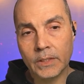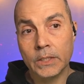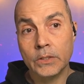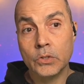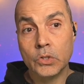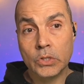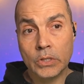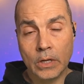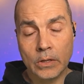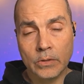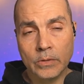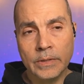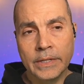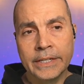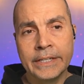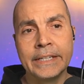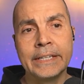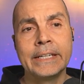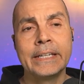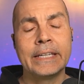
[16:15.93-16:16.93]
So
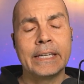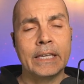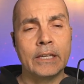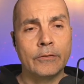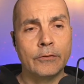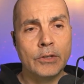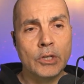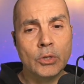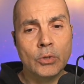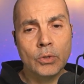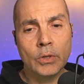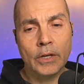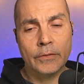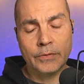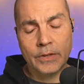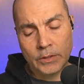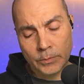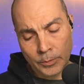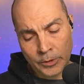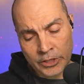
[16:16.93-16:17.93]
if
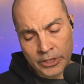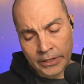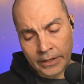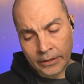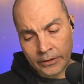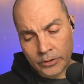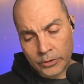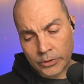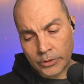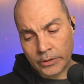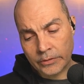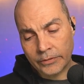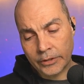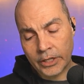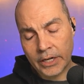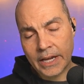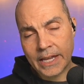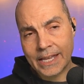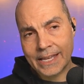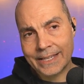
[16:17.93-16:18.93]
this particular
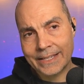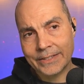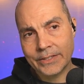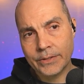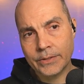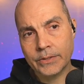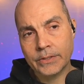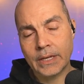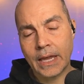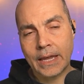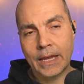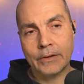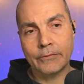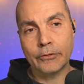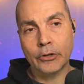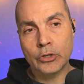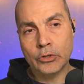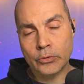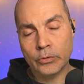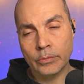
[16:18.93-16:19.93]
server is a
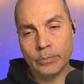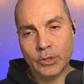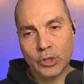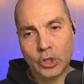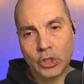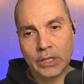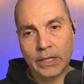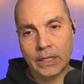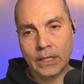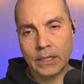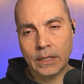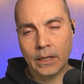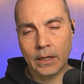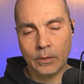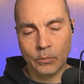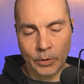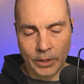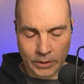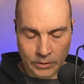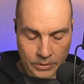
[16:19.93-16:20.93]
virtual machine,
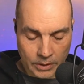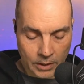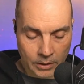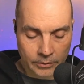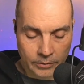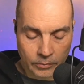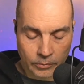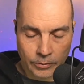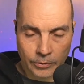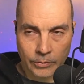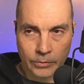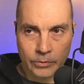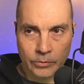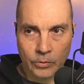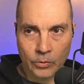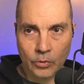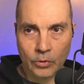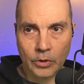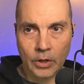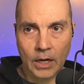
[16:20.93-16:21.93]
and we can talk
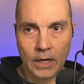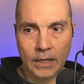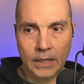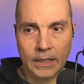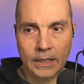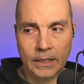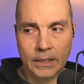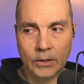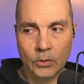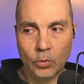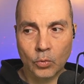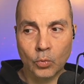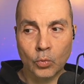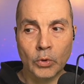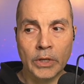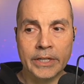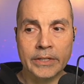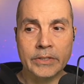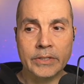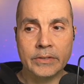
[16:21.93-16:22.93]
through
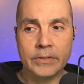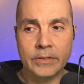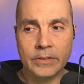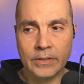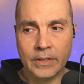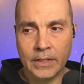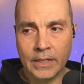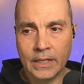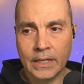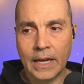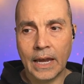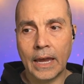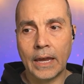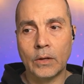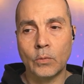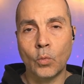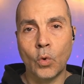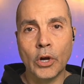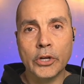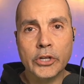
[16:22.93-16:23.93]
risks
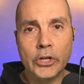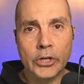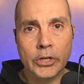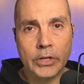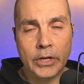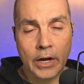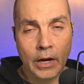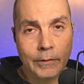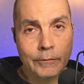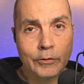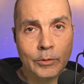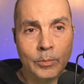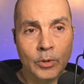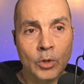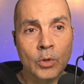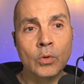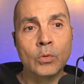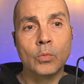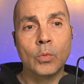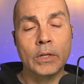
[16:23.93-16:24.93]
and what you're
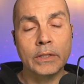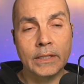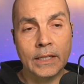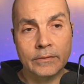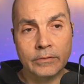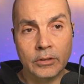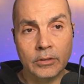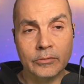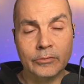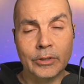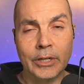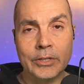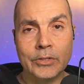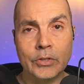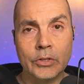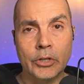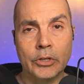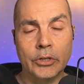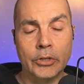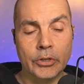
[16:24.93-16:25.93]
comfortable, what level of
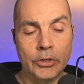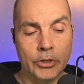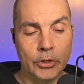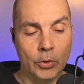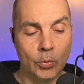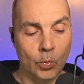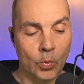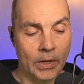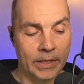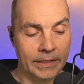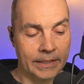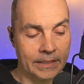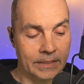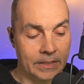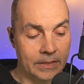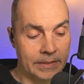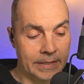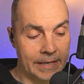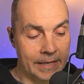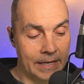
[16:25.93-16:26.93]
risk you're willing to
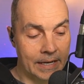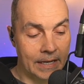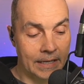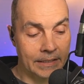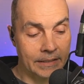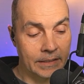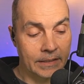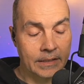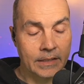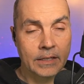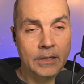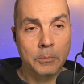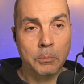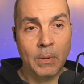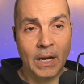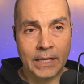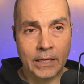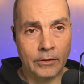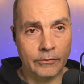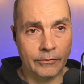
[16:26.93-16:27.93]
take on.
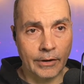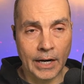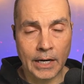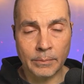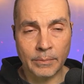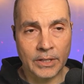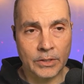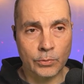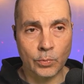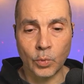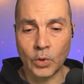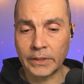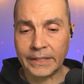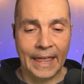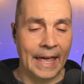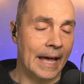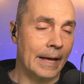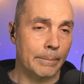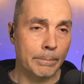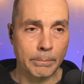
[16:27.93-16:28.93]
Many environments will
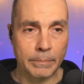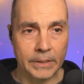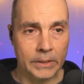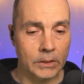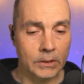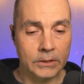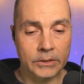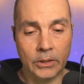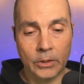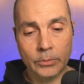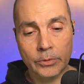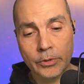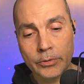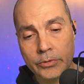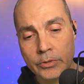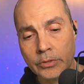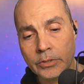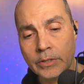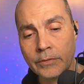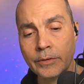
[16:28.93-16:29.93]
not build a root
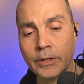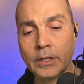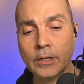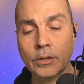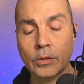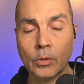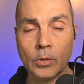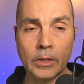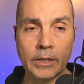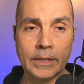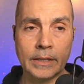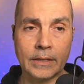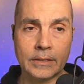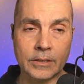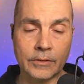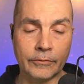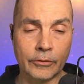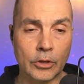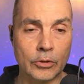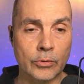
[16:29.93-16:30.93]
certificate authority that's a
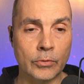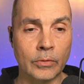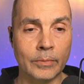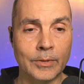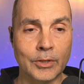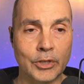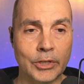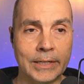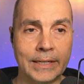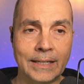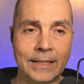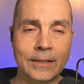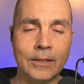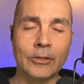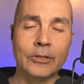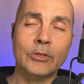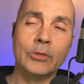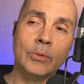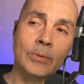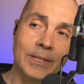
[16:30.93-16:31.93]
virtual machine. They're
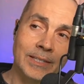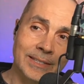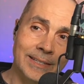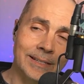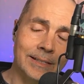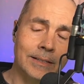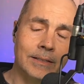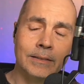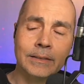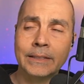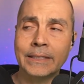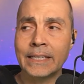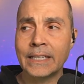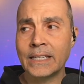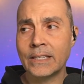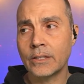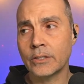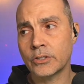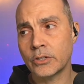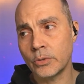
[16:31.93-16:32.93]
too easy to delete.
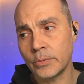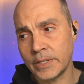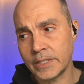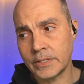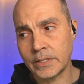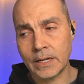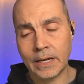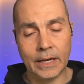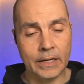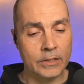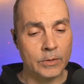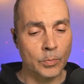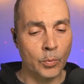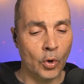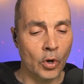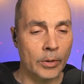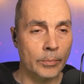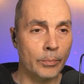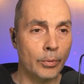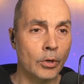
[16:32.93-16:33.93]
They're too easy to
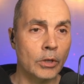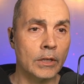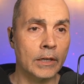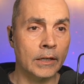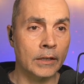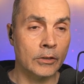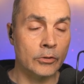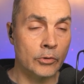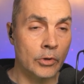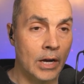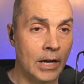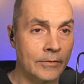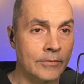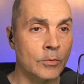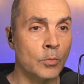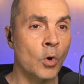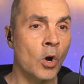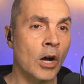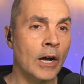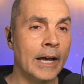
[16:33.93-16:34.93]
export and put it on a drive and
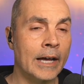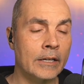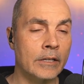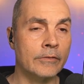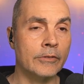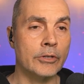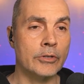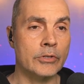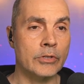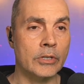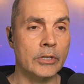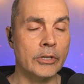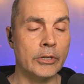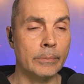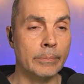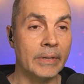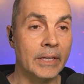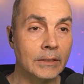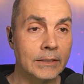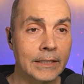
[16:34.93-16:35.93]
walk out of your secure
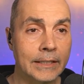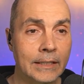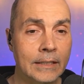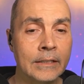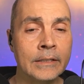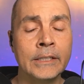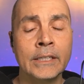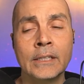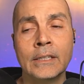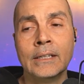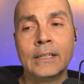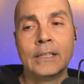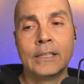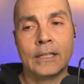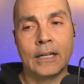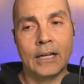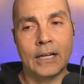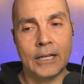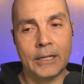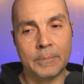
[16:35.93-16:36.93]
building.
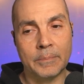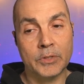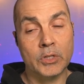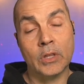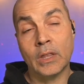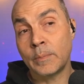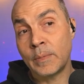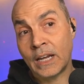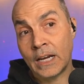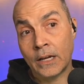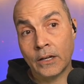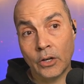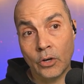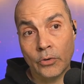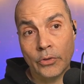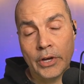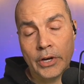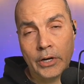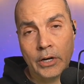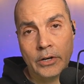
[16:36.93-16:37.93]
So they may not go
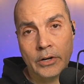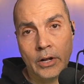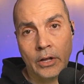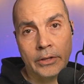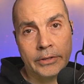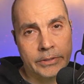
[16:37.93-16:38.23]
there at all.